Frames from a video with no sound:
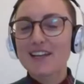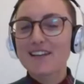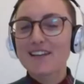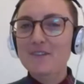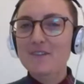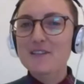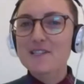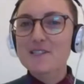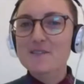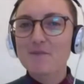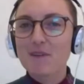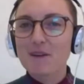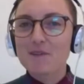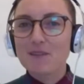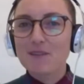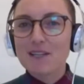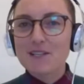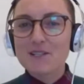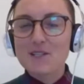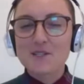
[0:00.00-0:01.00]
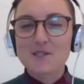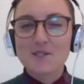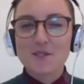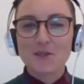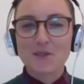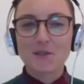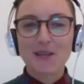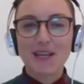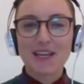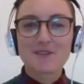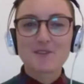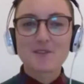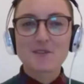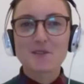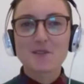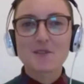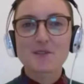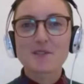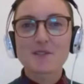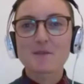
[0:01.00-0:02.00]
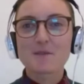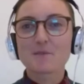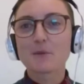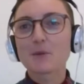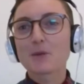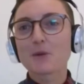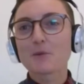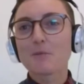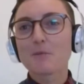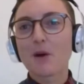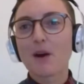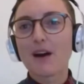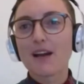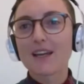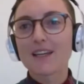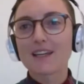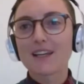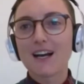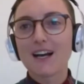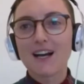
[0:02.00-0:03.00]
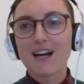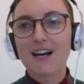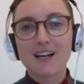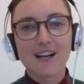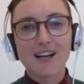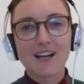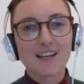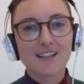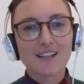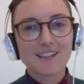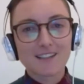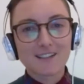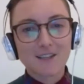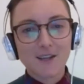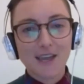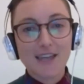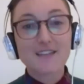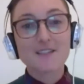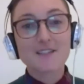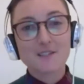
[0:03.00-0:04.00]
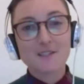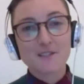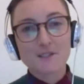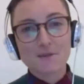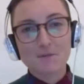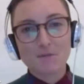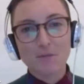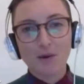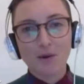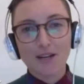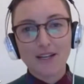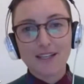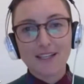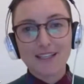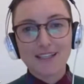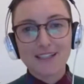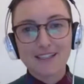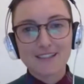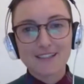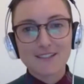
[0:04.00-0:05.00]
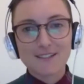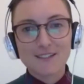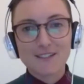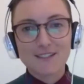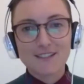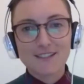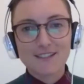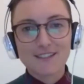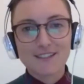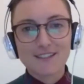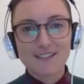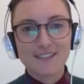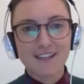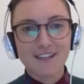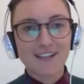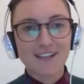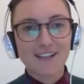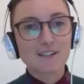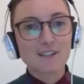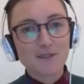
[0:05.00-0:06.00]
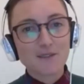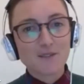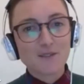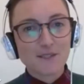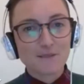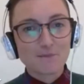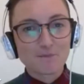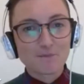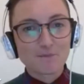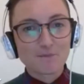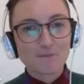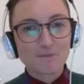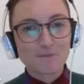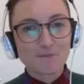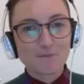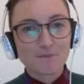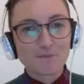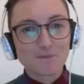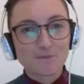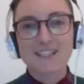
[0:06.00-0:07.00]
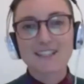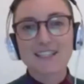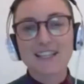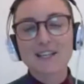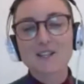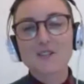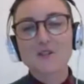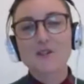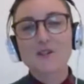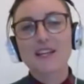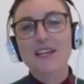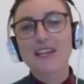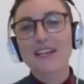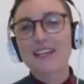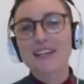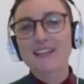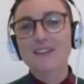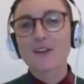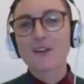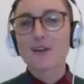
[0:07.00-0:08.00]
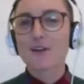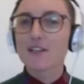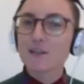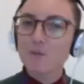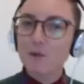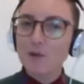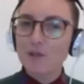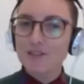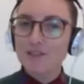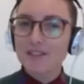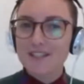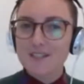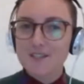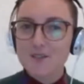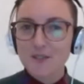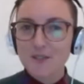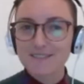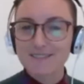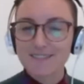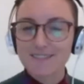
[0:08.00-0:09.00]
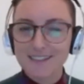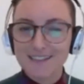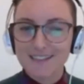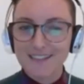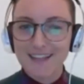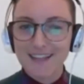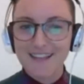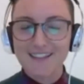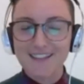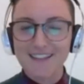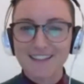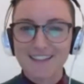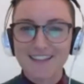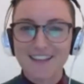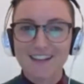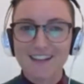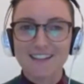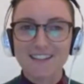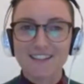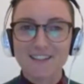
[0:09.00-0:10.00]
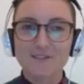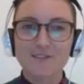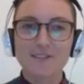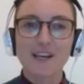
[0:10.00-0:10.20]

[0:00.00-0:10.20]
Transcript: now it's my pleasure to introduce a book edited by Jan Machielsen, Senior Lecturer in Early Modern History in Cardiff,